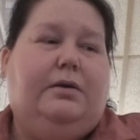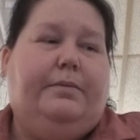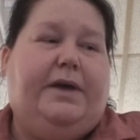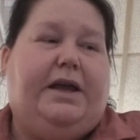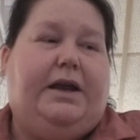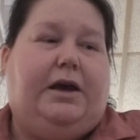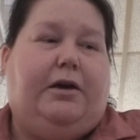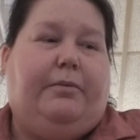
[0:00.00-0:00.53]

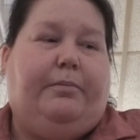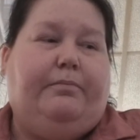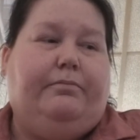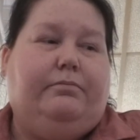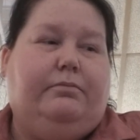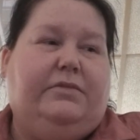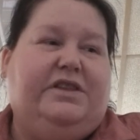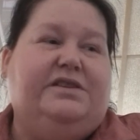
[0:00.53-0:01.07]
but
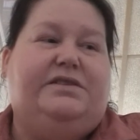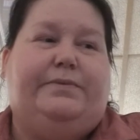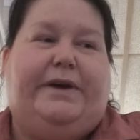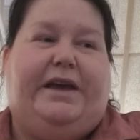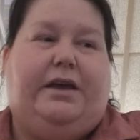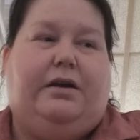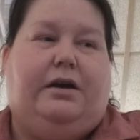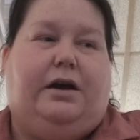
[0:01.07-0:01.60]
this
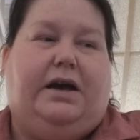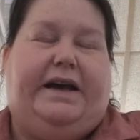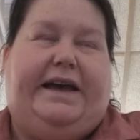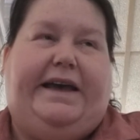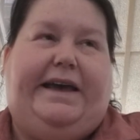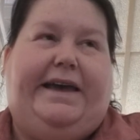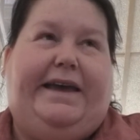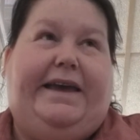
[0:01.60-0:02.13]
week
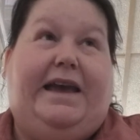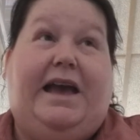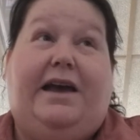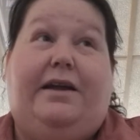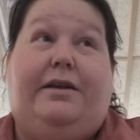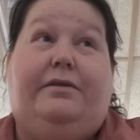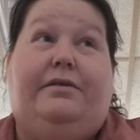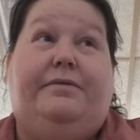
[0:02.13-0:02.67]
I
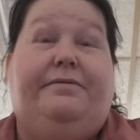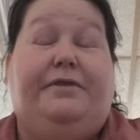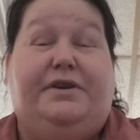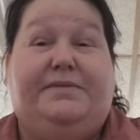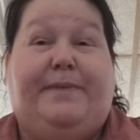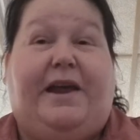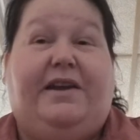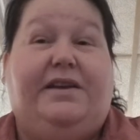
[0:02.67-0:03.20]
had the
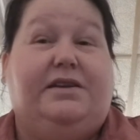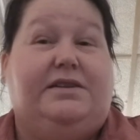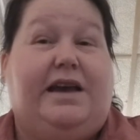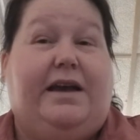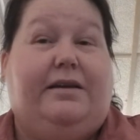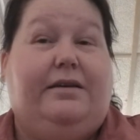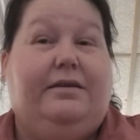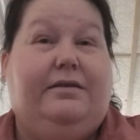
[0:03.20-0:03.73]
first panic
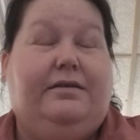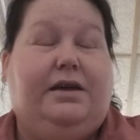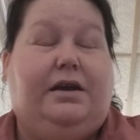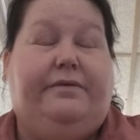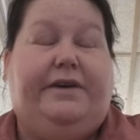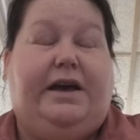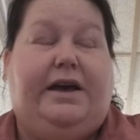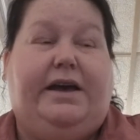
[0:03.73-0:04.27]
attack that
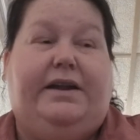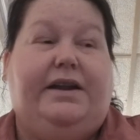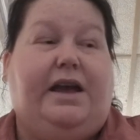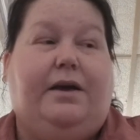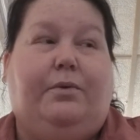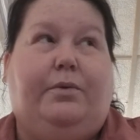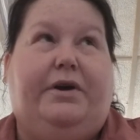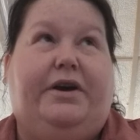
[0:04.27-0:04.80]
I've had
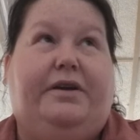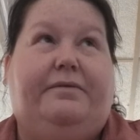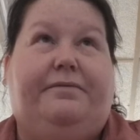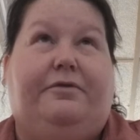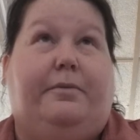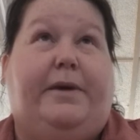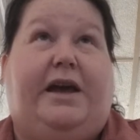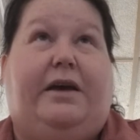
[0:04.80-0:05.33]
at work
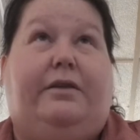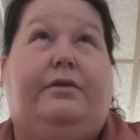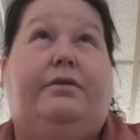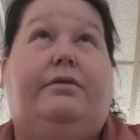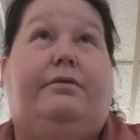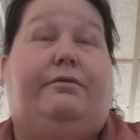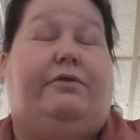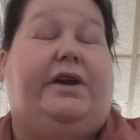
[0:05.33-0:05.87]
for about
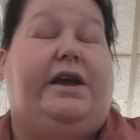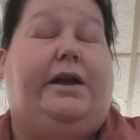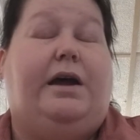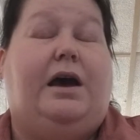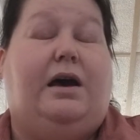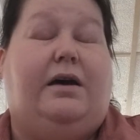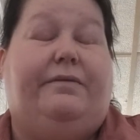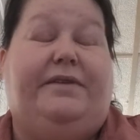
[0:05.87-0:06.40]

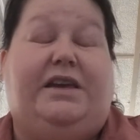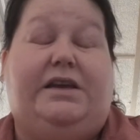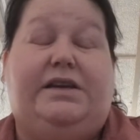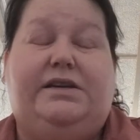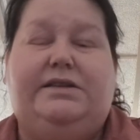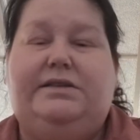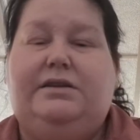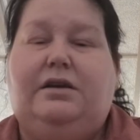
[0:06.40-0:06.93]
3.5
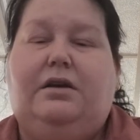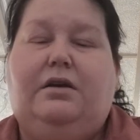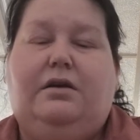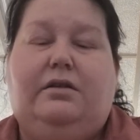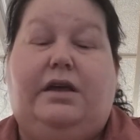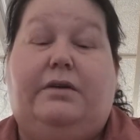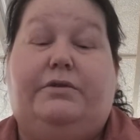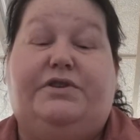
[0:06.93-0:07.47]
years.
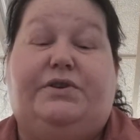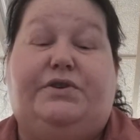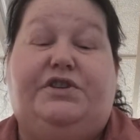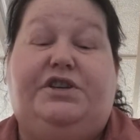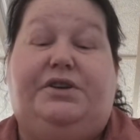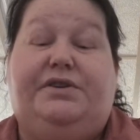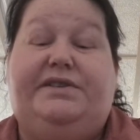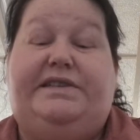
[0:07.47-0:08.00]
That was on
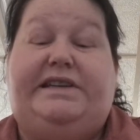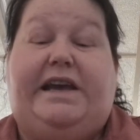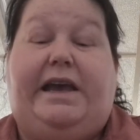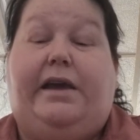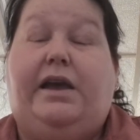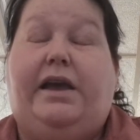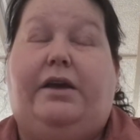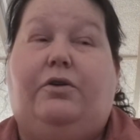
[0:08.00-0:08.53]

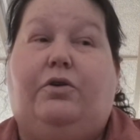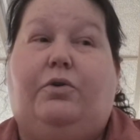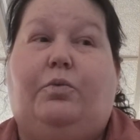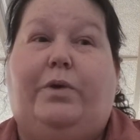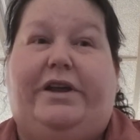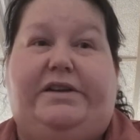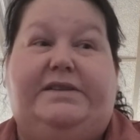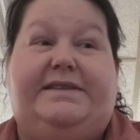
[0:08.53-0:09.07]
Tuesday, and on
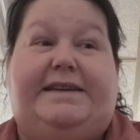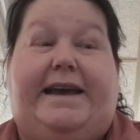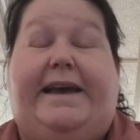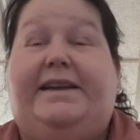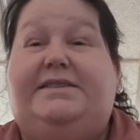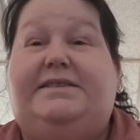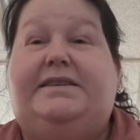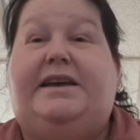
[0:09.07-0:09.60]
Wednesday I
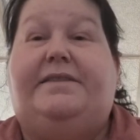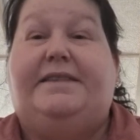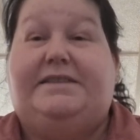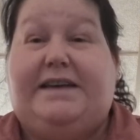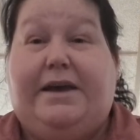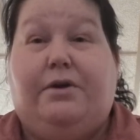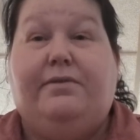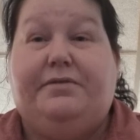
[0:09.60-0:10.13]
had to take the
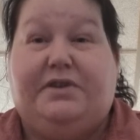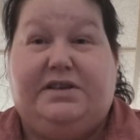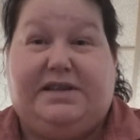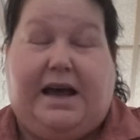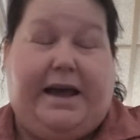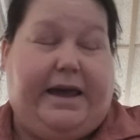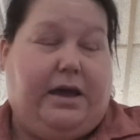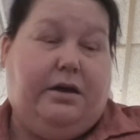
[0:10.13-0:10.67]
day off because
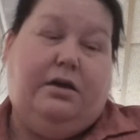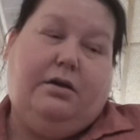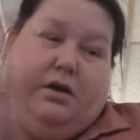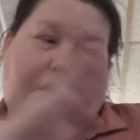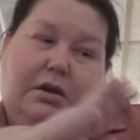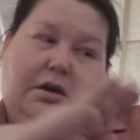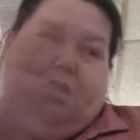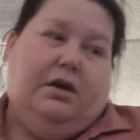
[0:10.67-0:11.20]
I
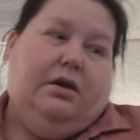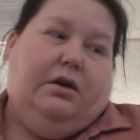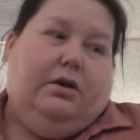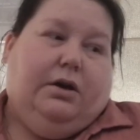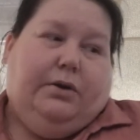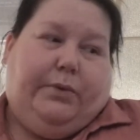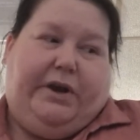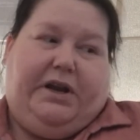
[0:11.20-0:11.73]

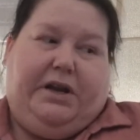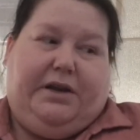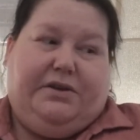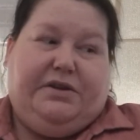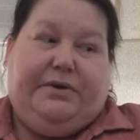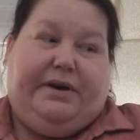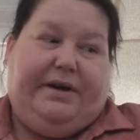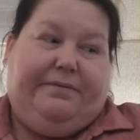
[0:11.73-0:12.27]
went
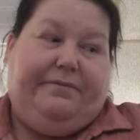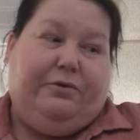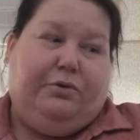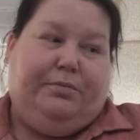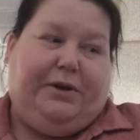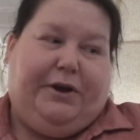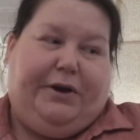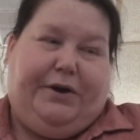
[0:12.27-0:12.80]
into a
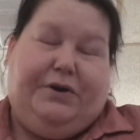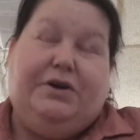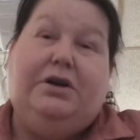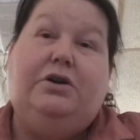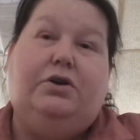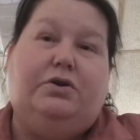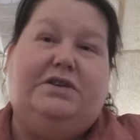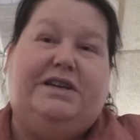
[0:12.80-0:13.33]
full-blown
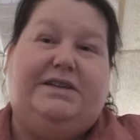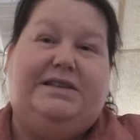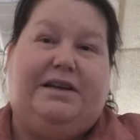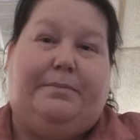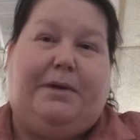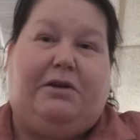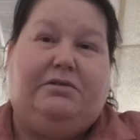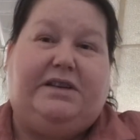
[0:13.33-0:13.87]

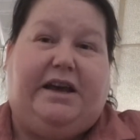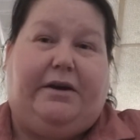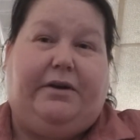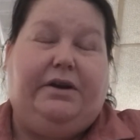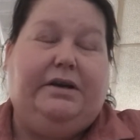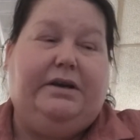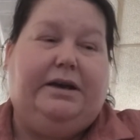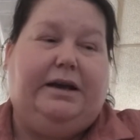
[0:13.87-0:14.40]
autistic meltdown,